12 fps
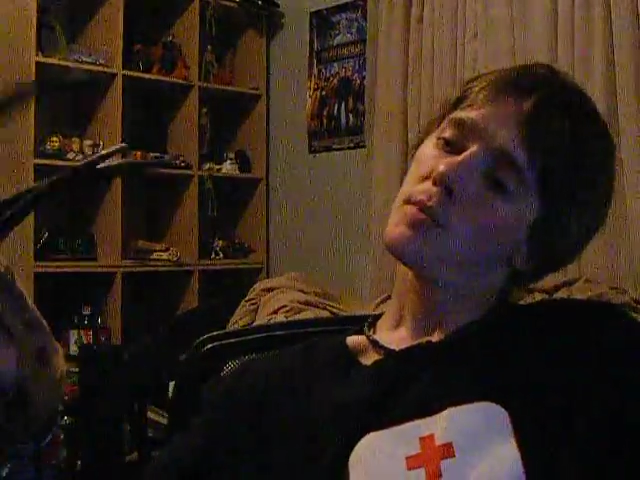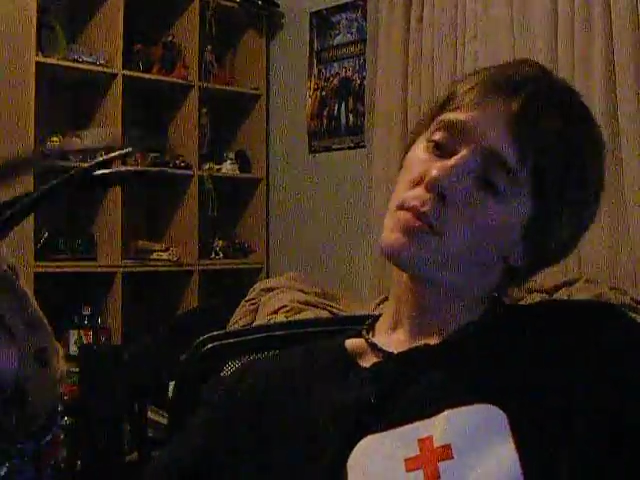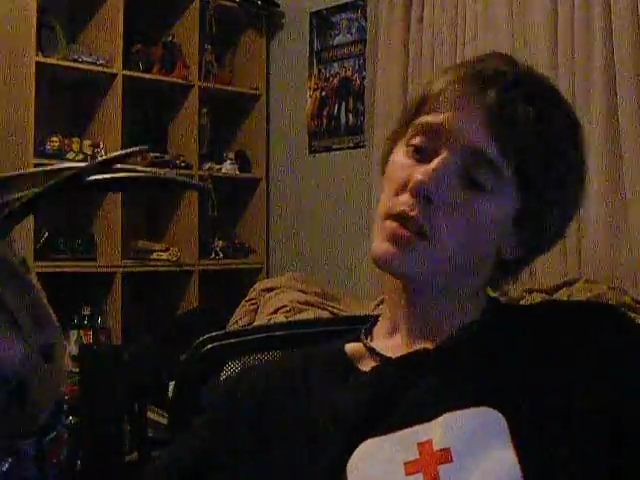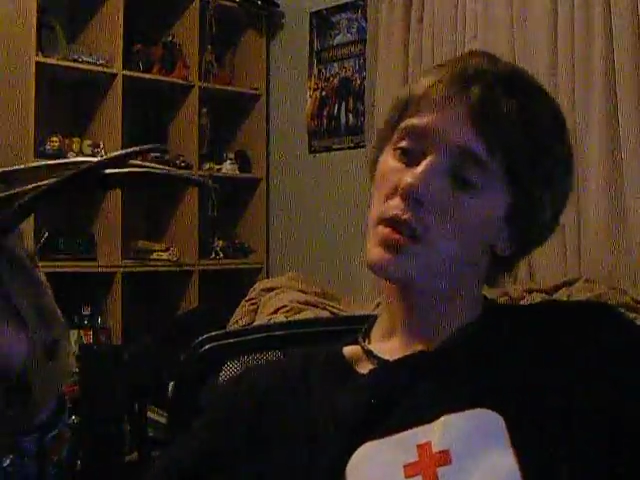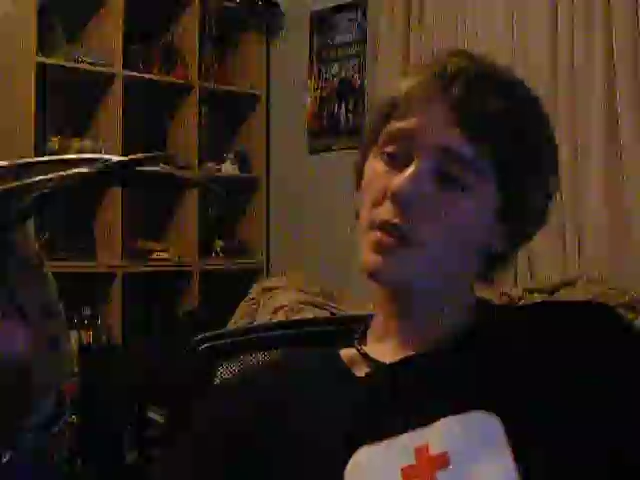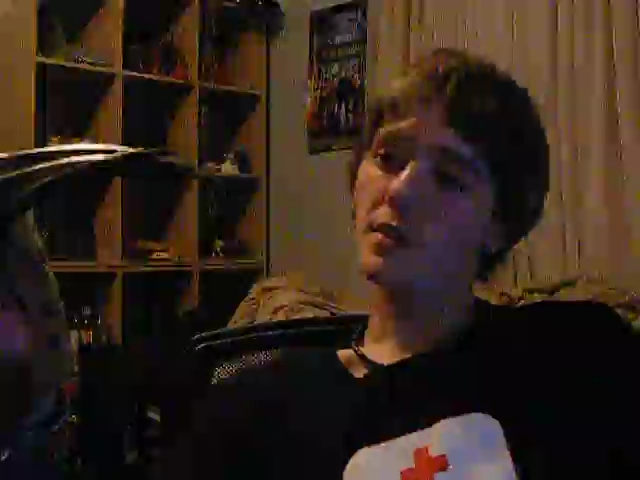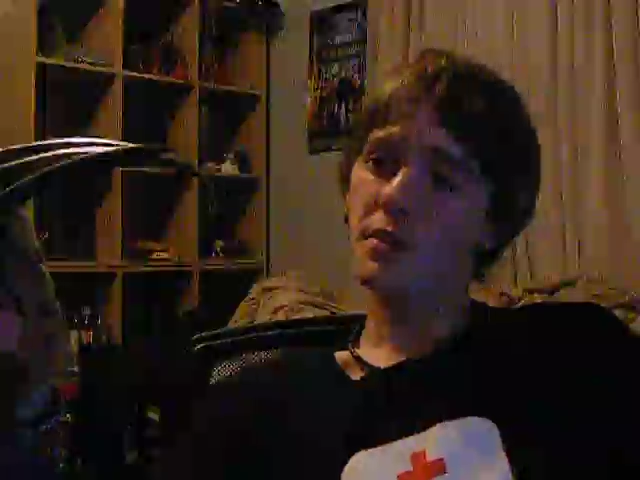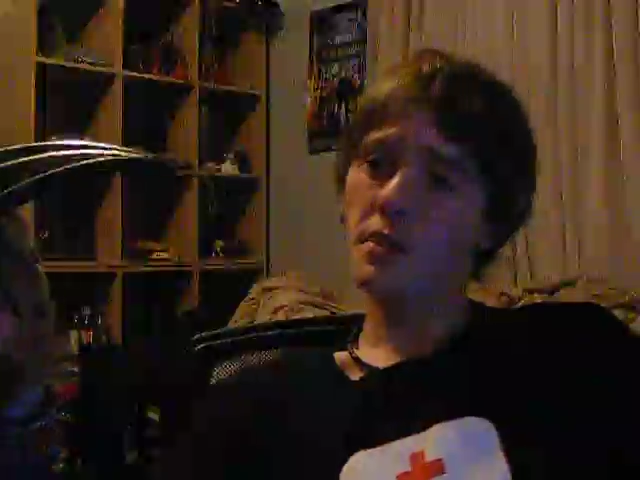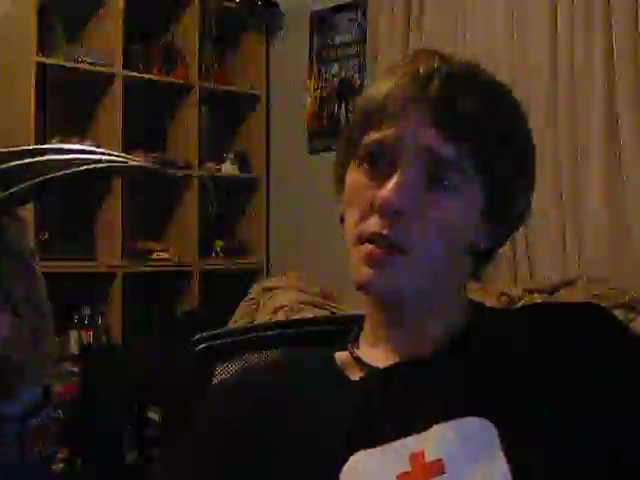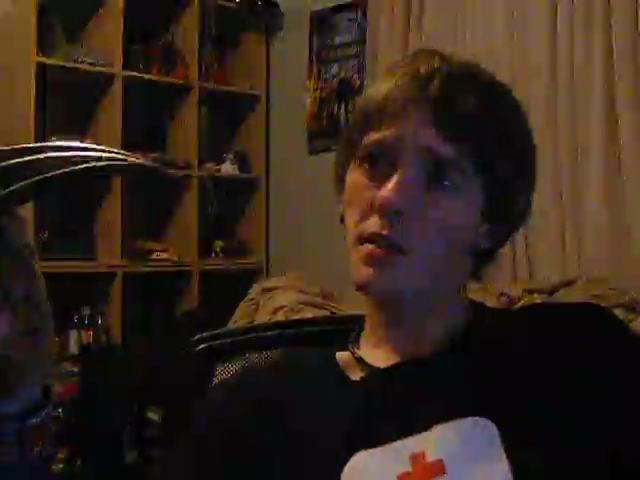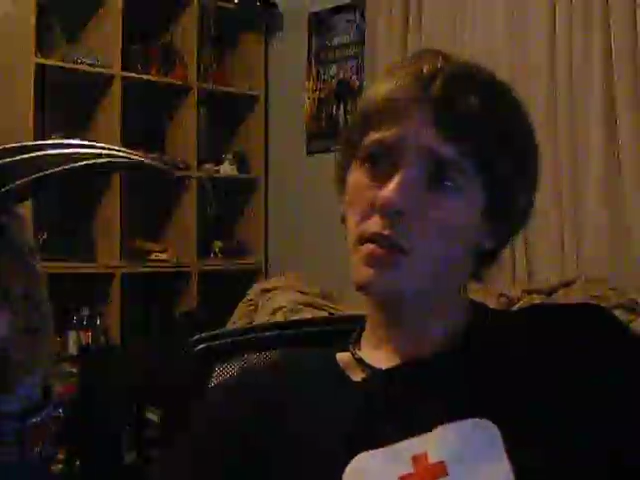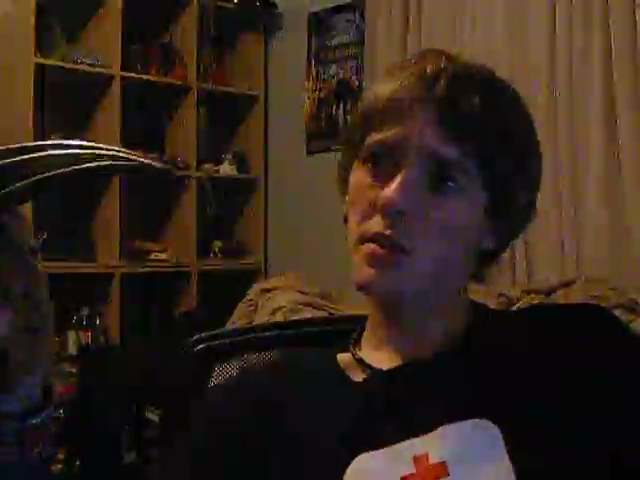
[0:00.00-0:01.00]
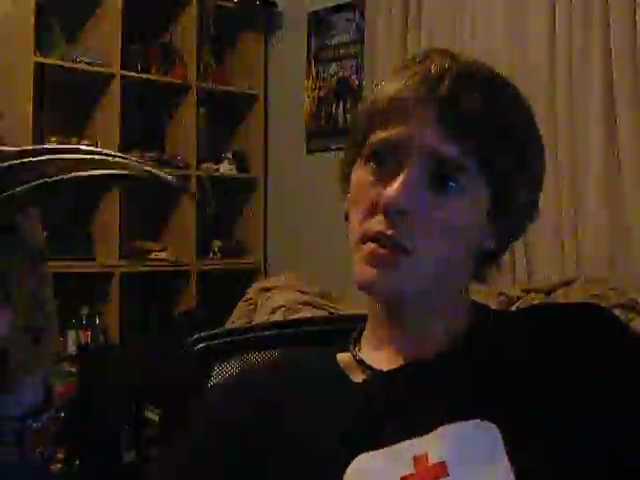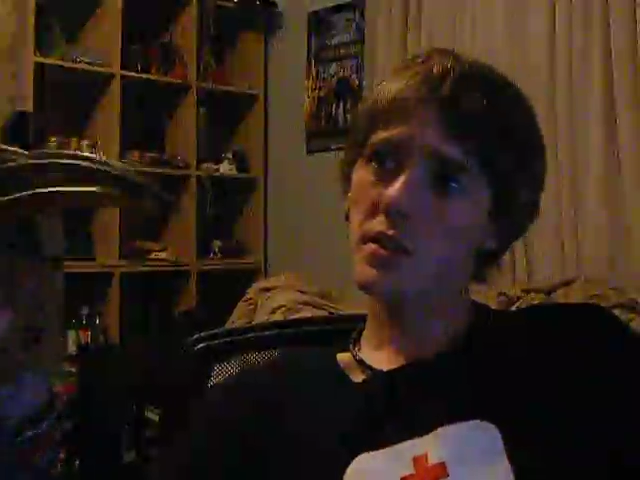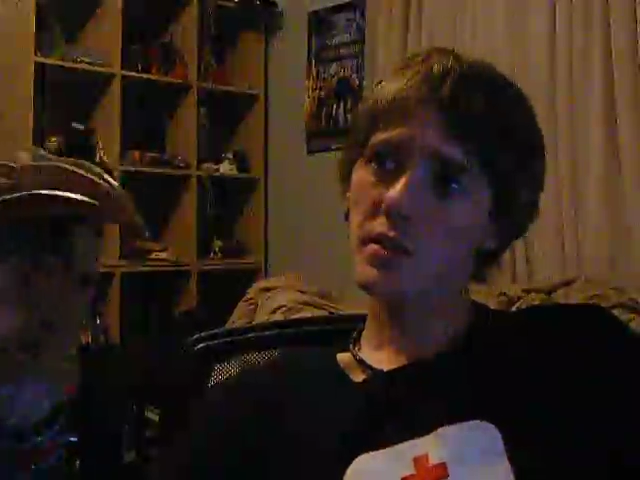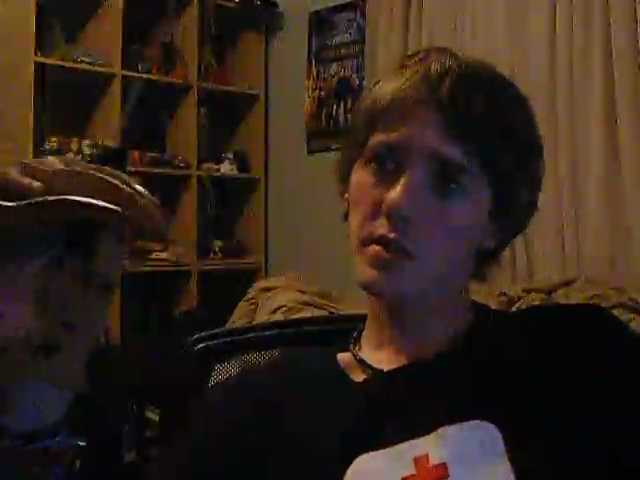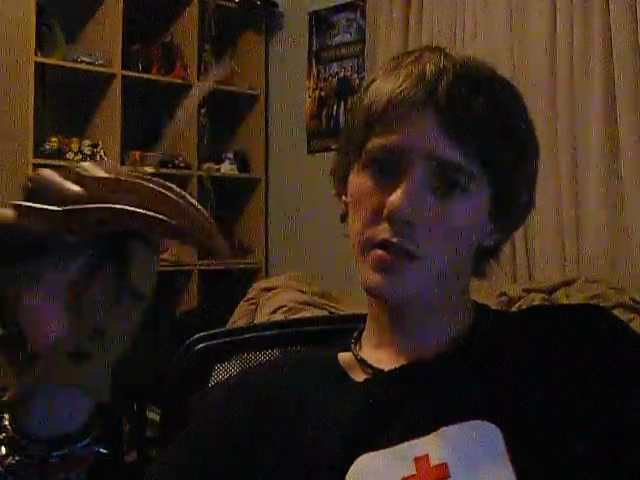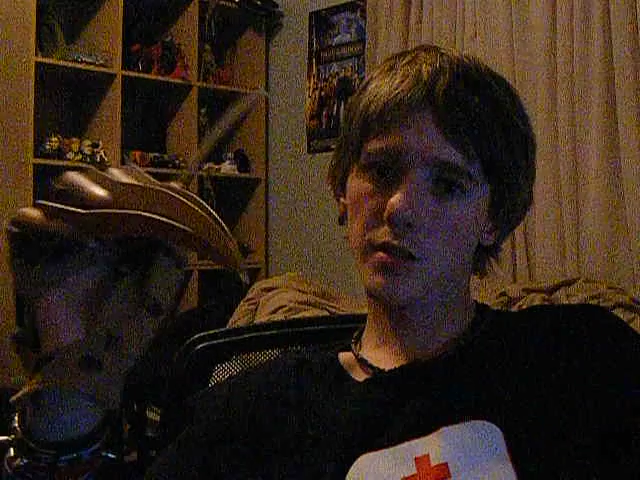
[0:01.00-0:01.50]
because
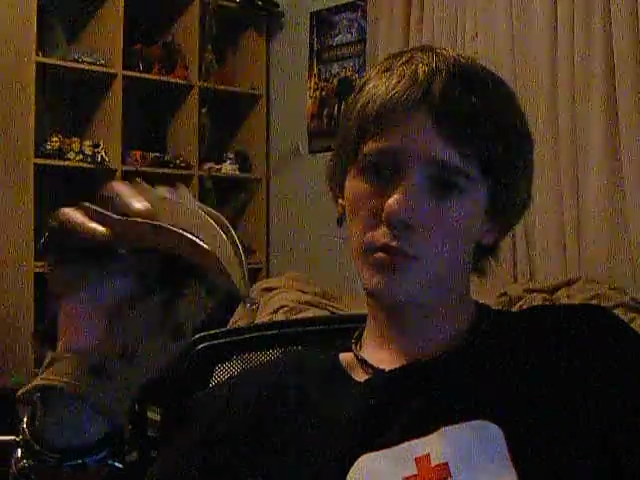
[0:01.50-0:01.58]
this